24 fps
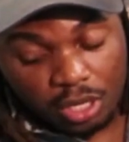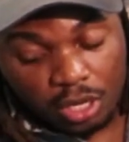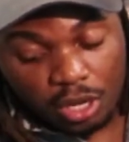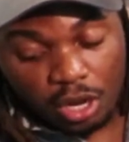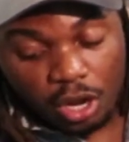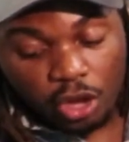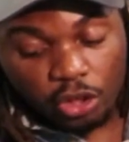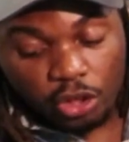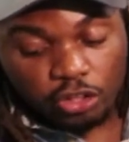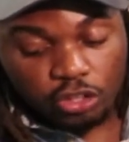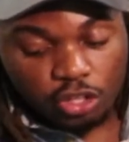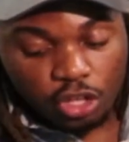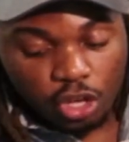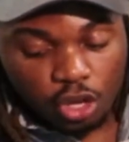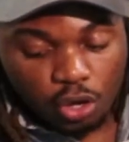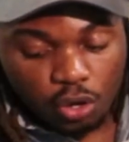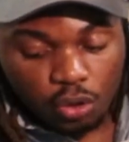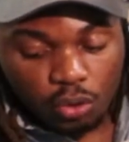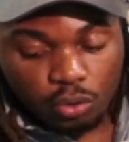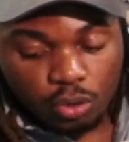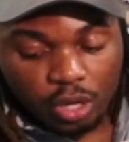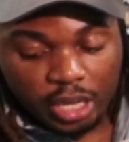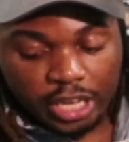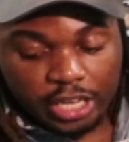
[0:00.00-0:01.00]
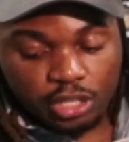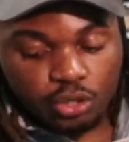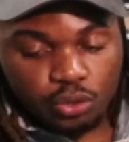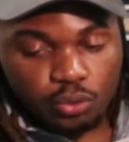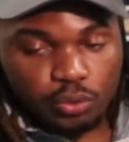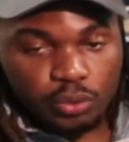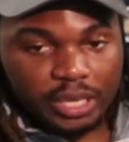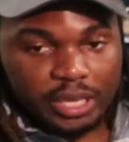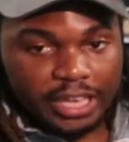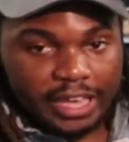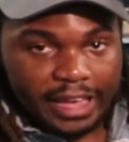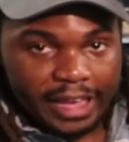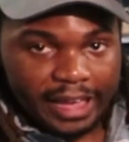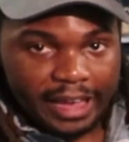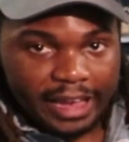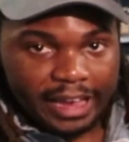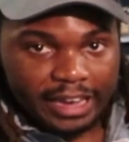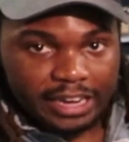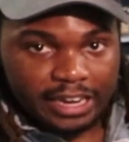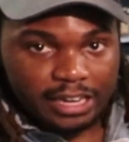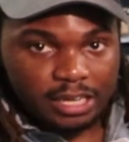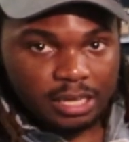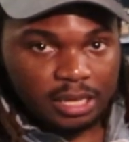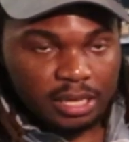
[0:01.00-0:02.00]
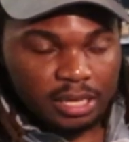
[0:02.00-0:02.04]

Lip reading: although you can